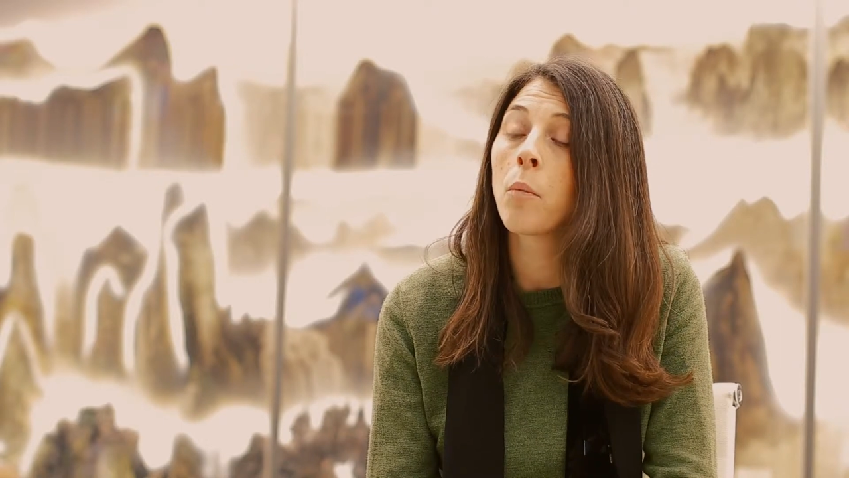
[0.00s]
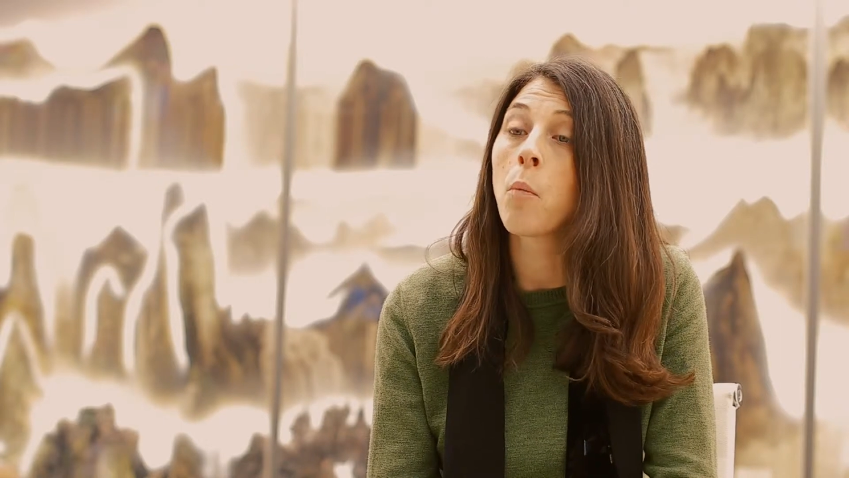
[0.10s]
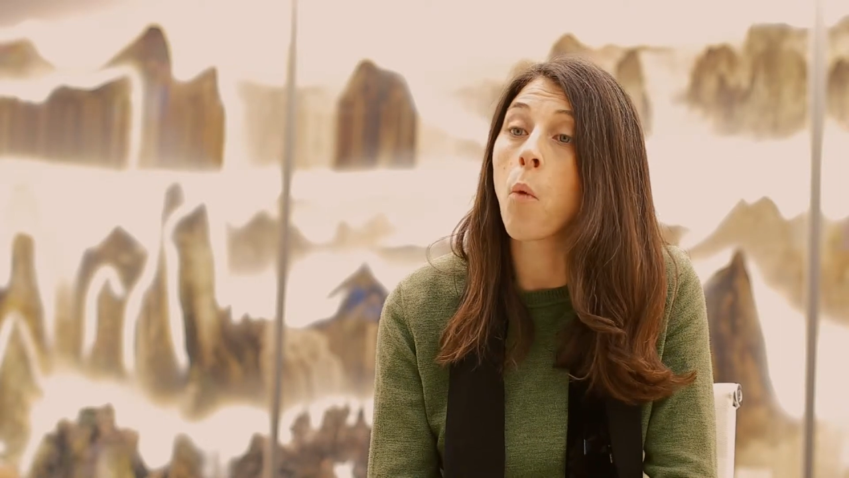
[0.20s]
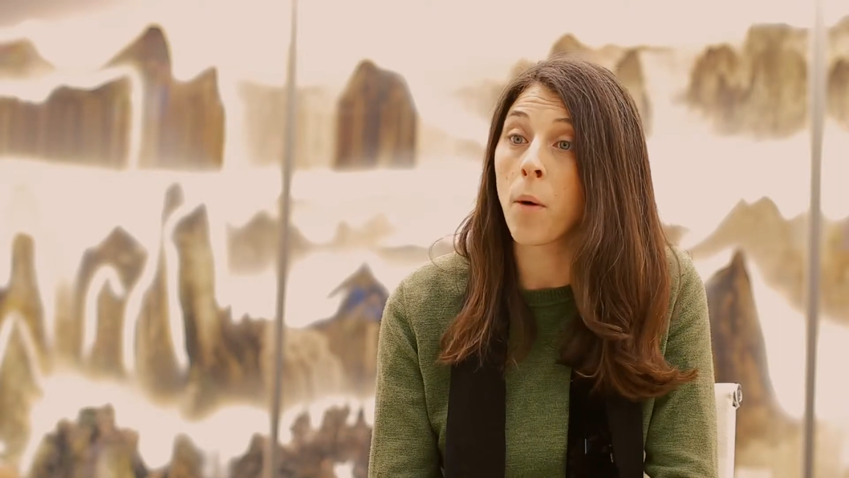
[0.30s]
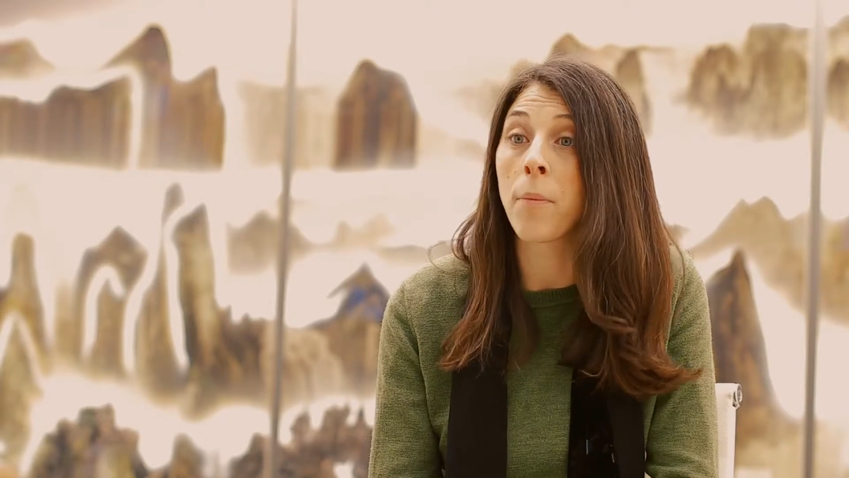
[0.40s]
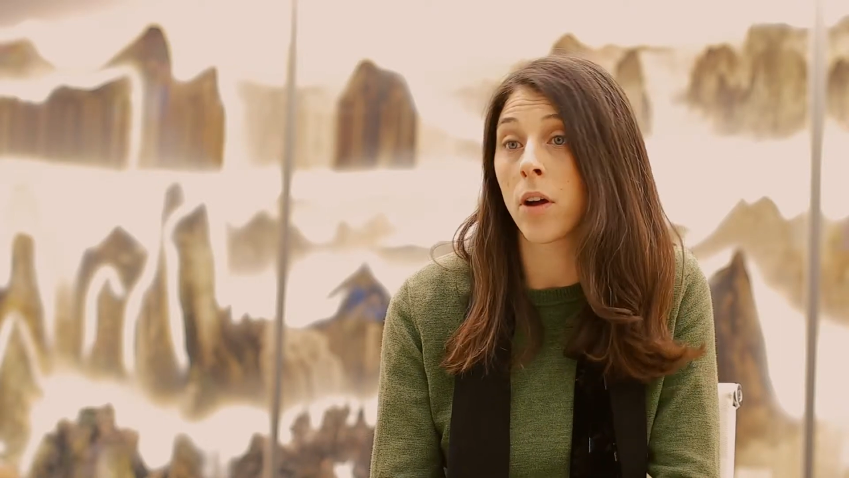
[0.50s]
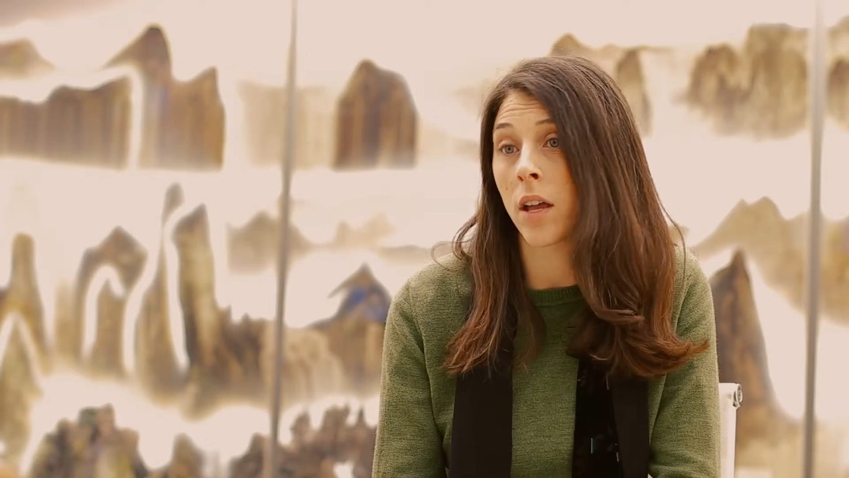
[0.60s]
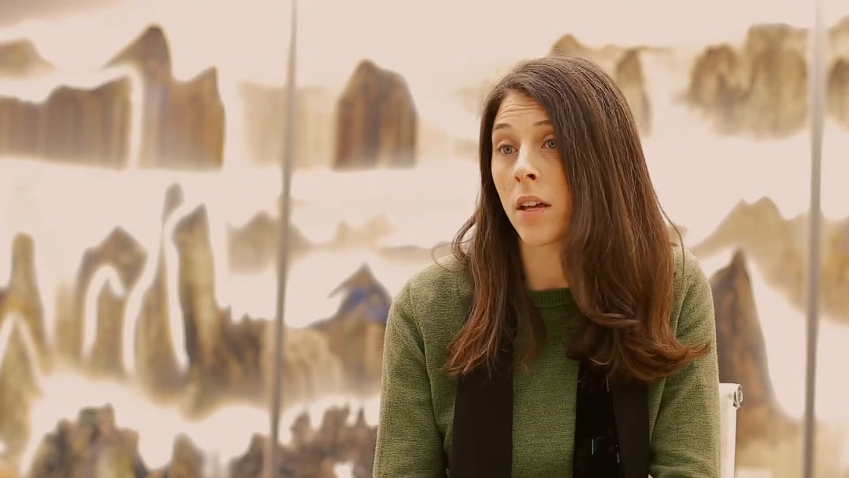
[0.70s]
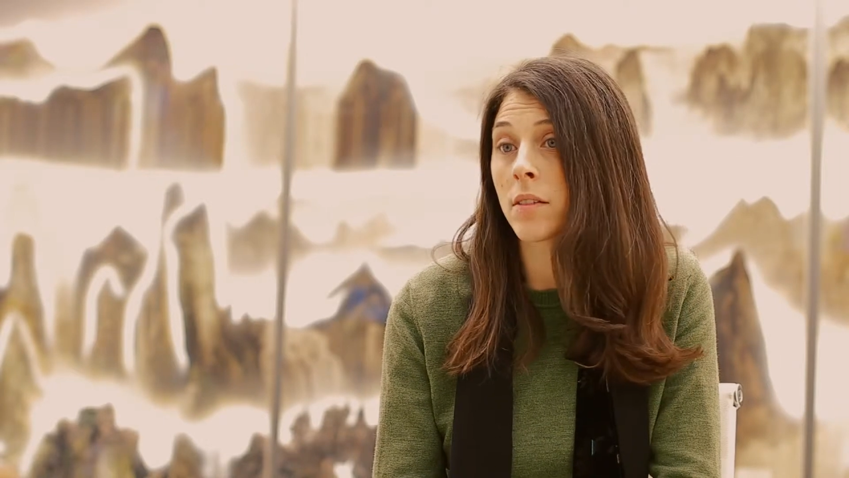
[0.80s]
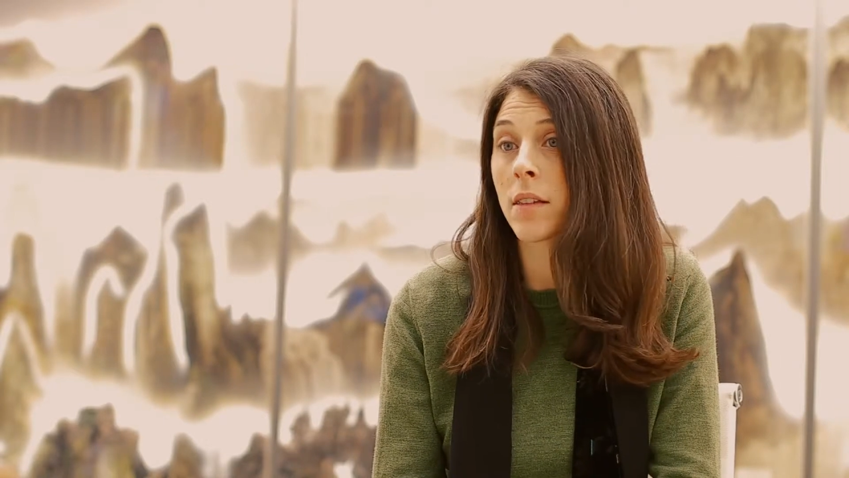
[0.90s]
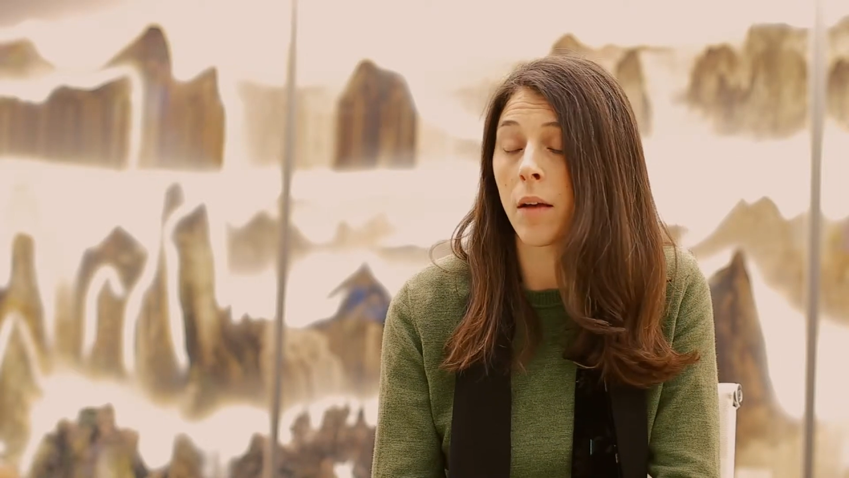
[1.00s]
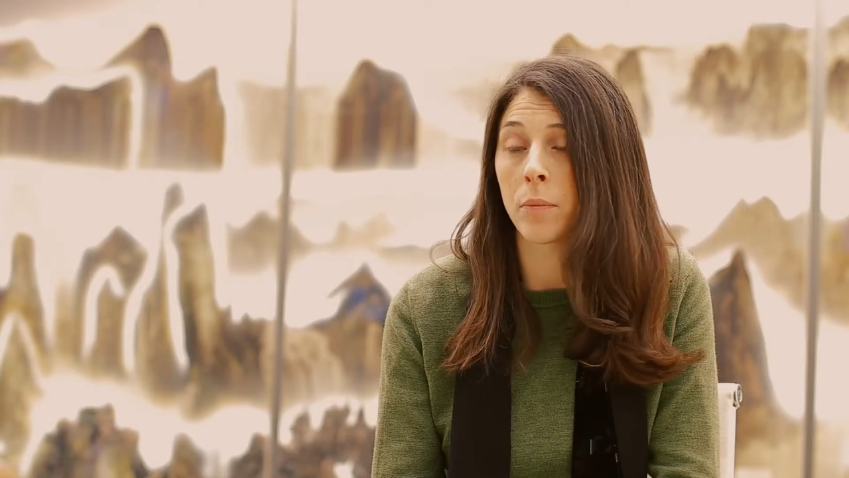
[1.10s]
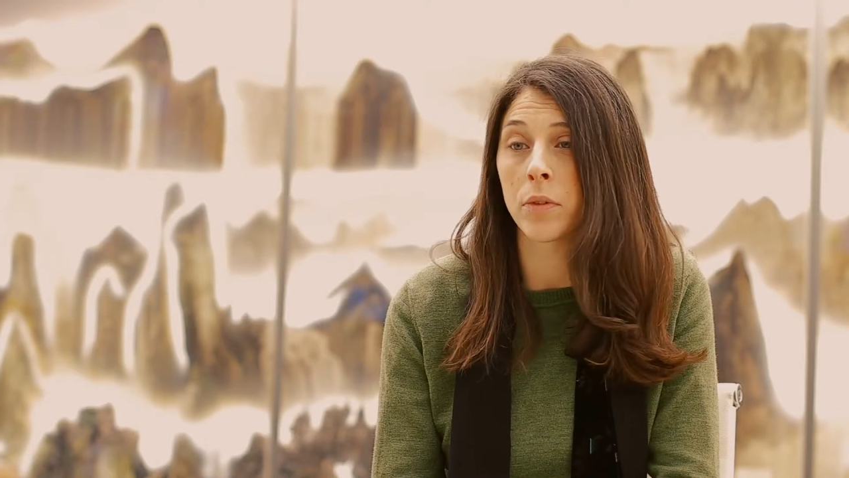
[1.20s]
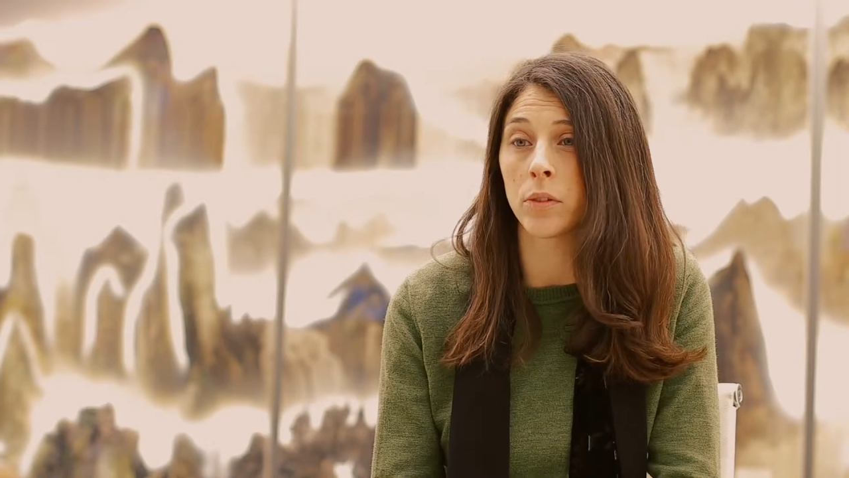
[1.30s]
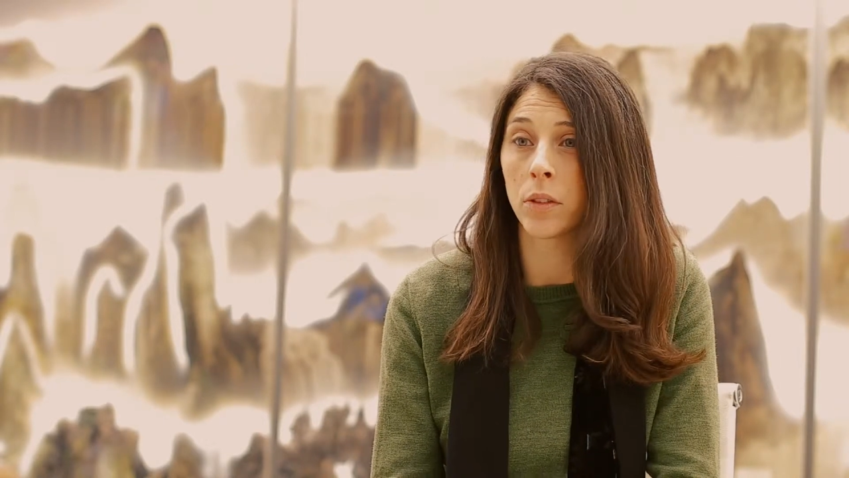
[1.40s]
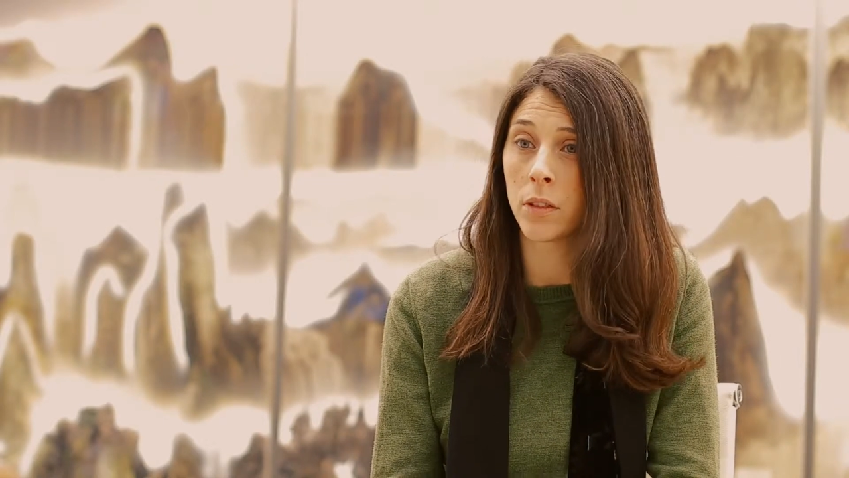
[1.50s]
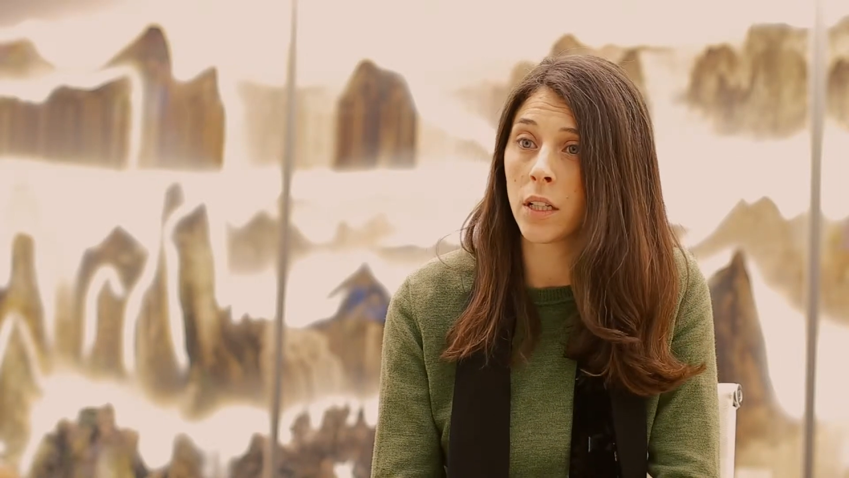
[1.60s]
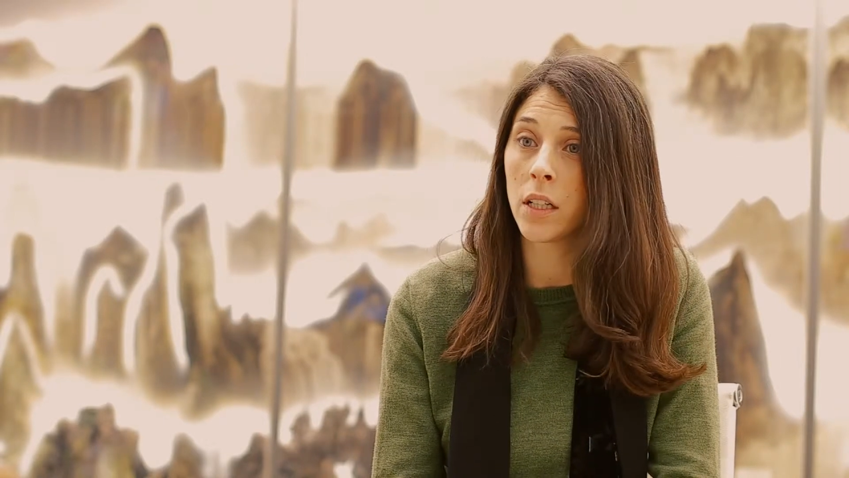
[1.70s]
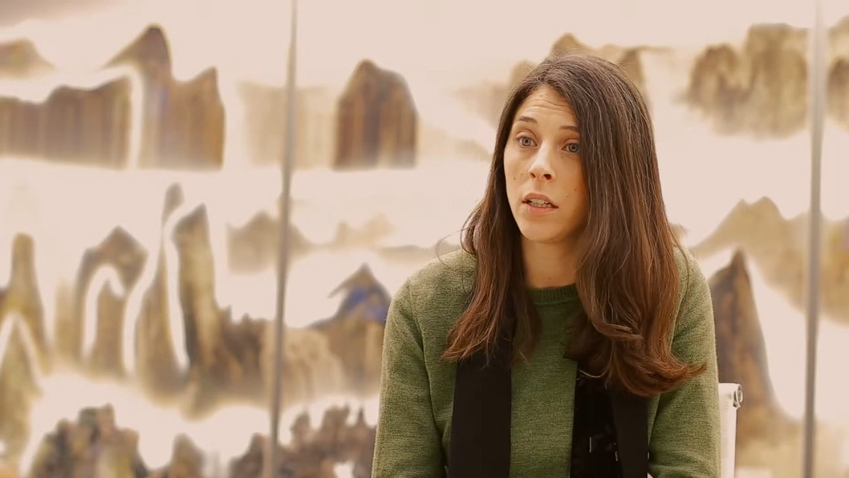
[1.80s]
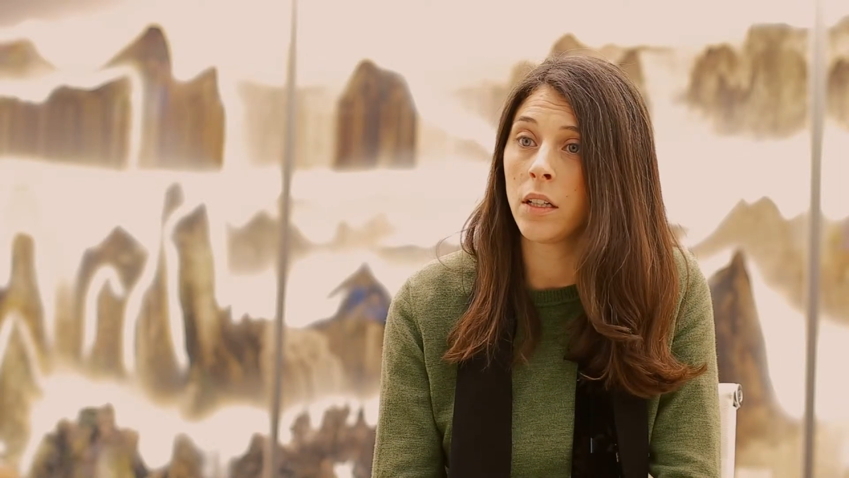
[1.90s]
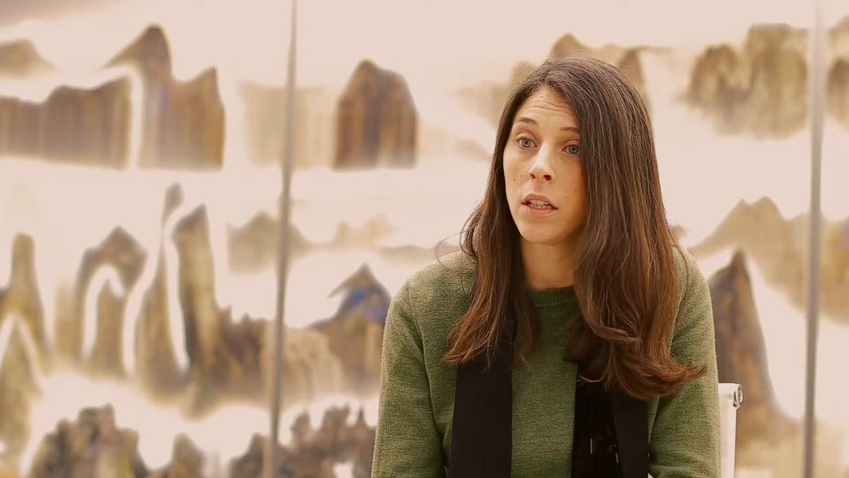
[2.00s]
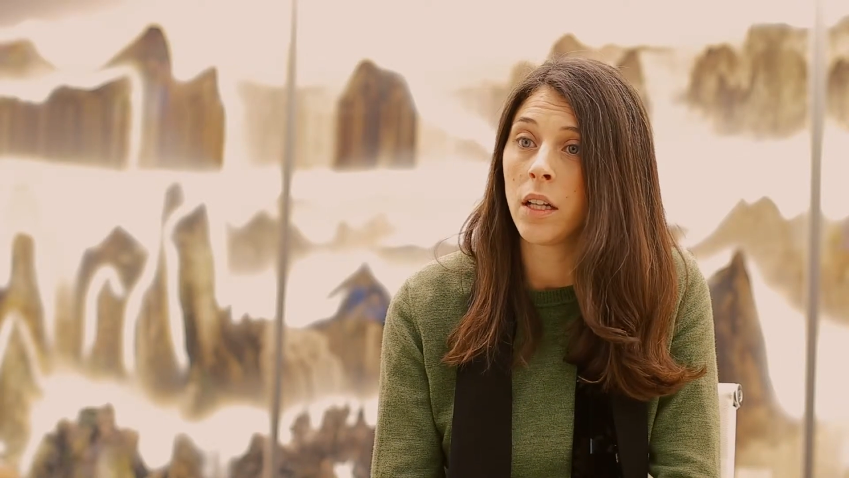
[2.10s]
more bookings, absolutely,